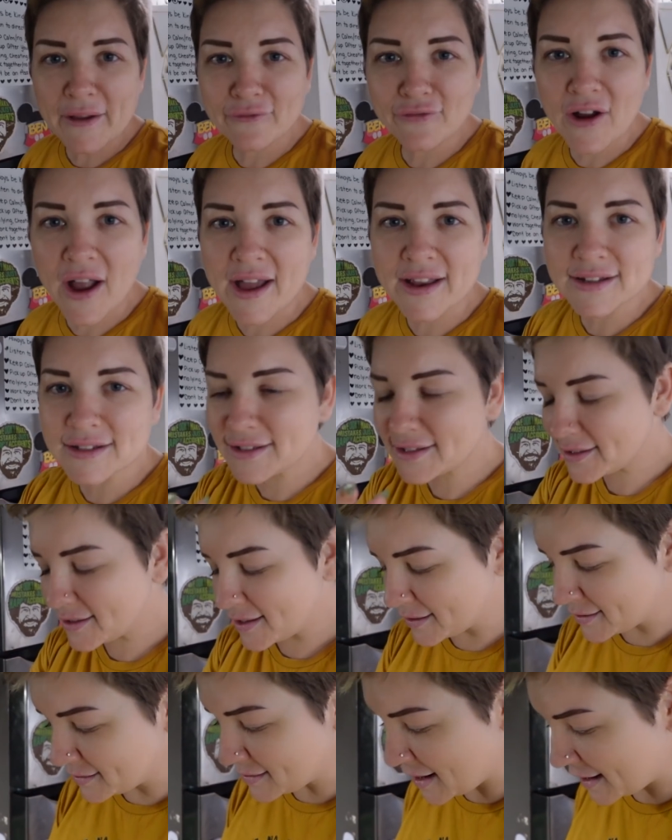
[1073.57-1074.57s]
my friend, that's
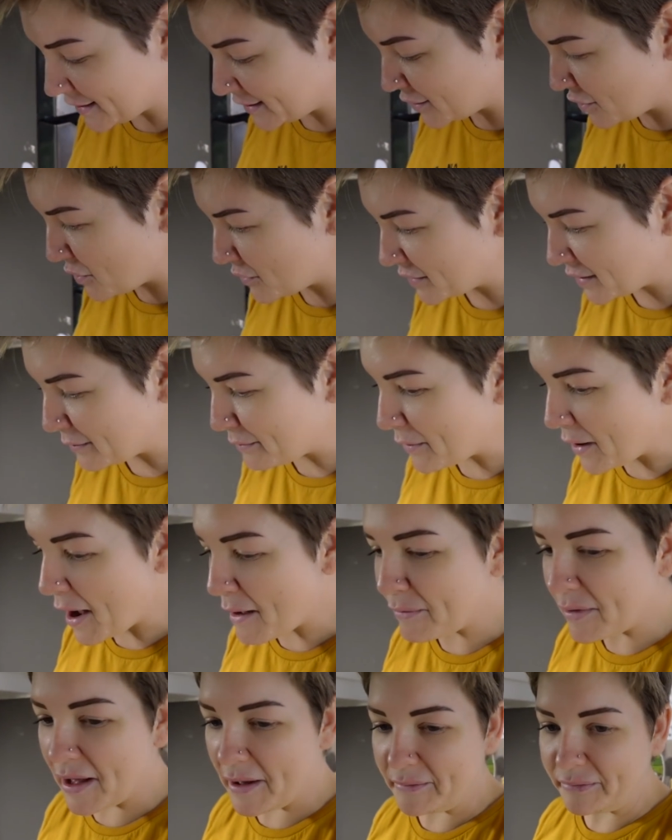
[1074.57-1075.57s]
not the only
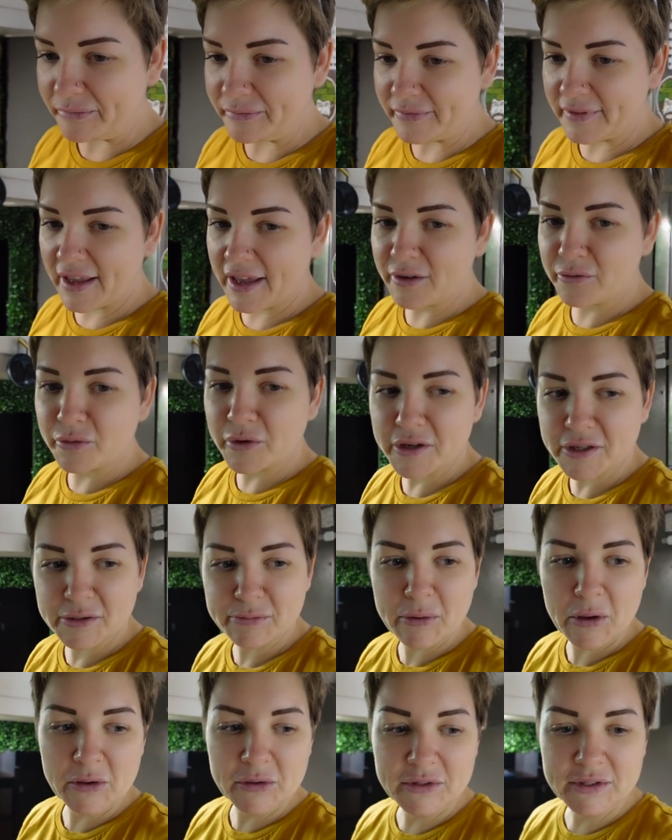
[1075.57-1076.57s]
problem. And we're
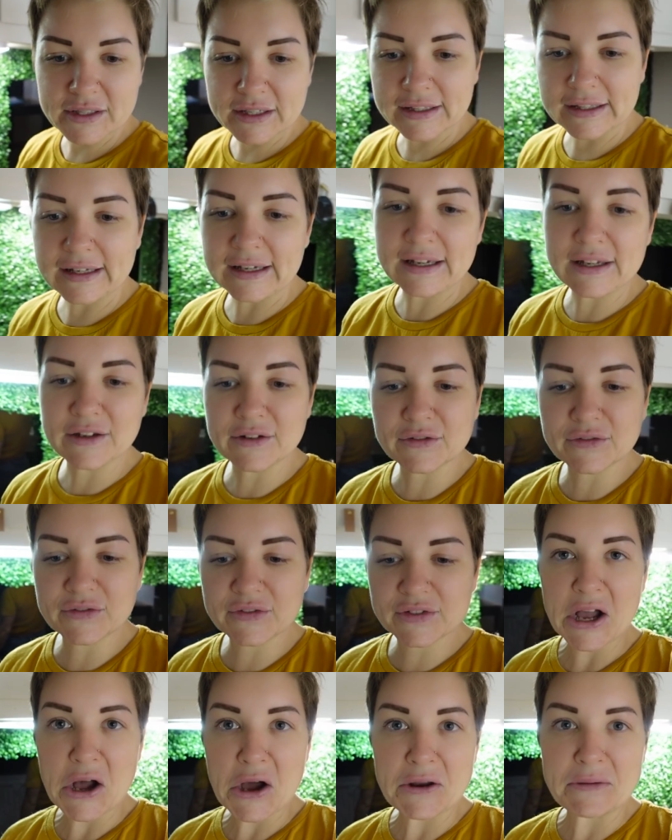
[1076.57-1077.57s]
supposed to
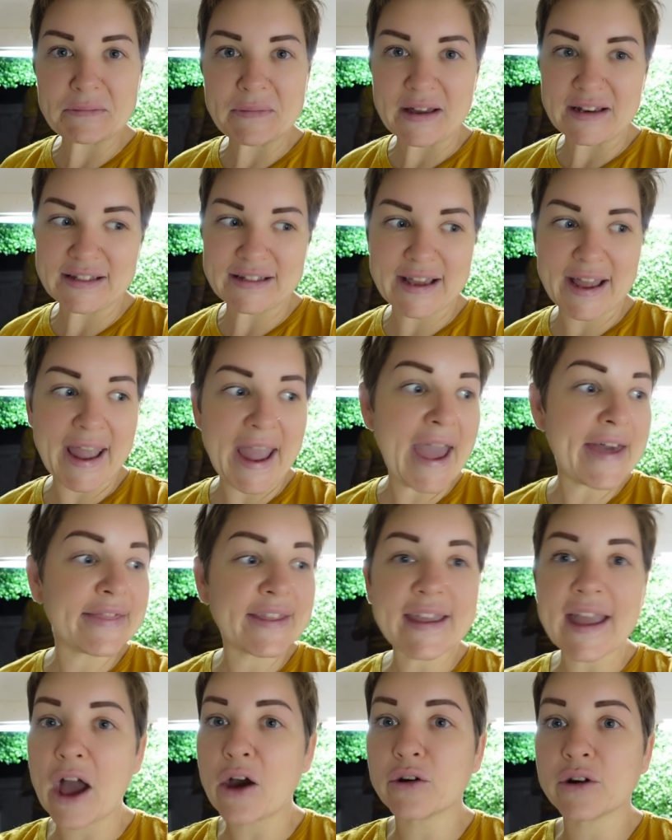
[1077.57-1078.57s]
leave on Monday. And
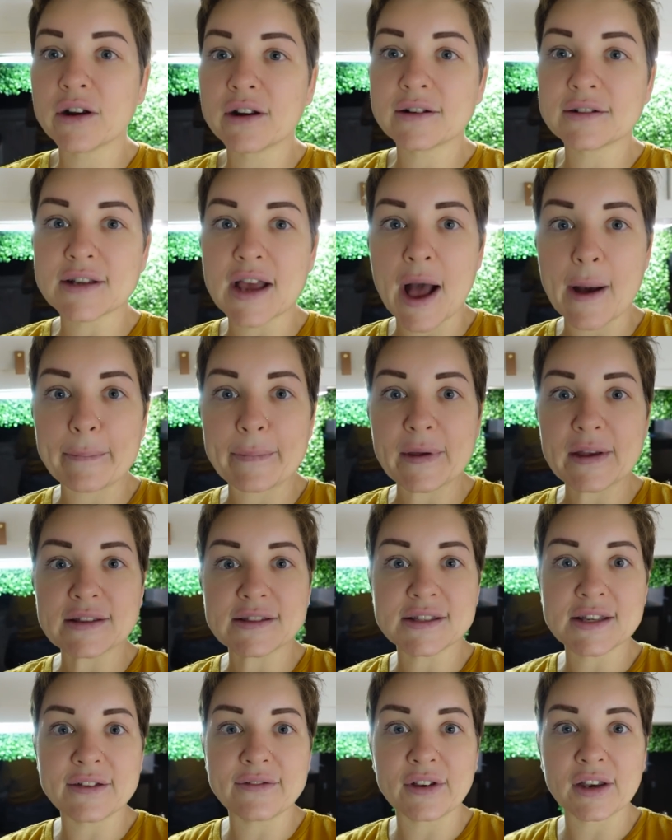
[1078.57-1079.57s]
the countertop
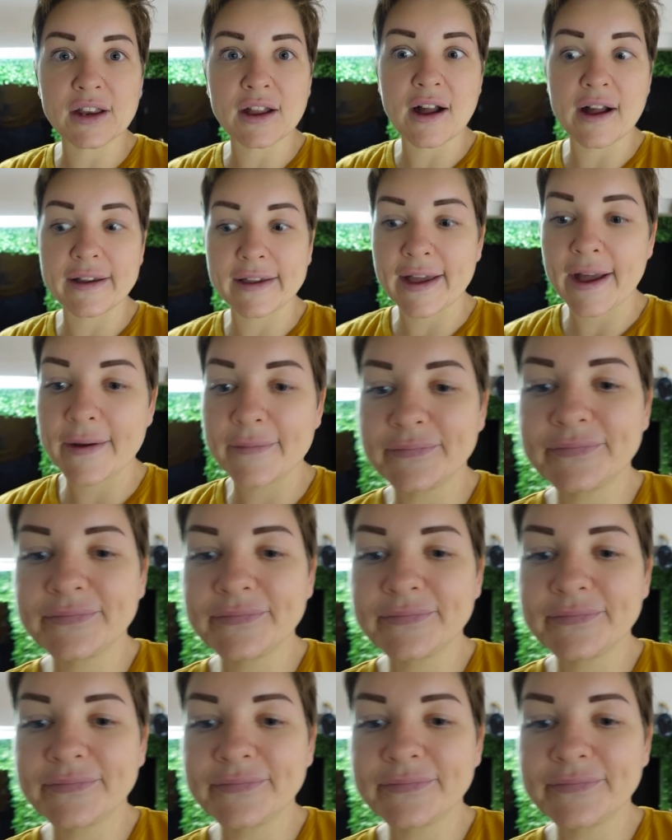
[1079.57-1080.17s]
isn't even cut yet.